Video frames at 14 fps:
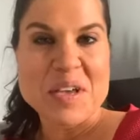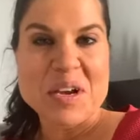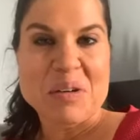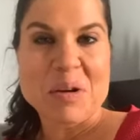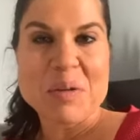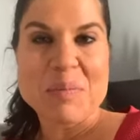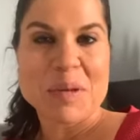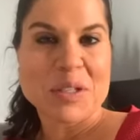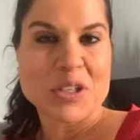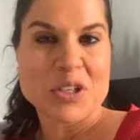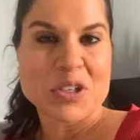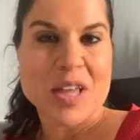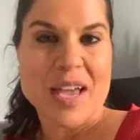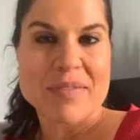rebuilding your
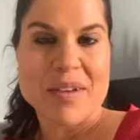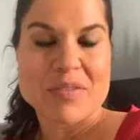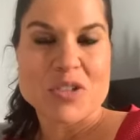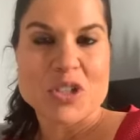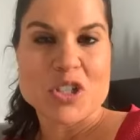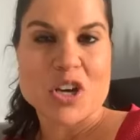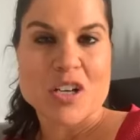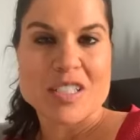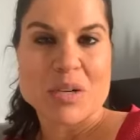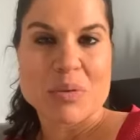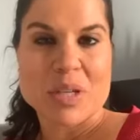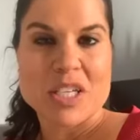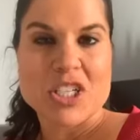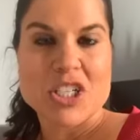life after a toxic
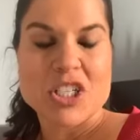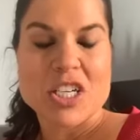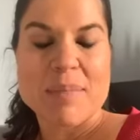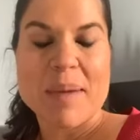relationship?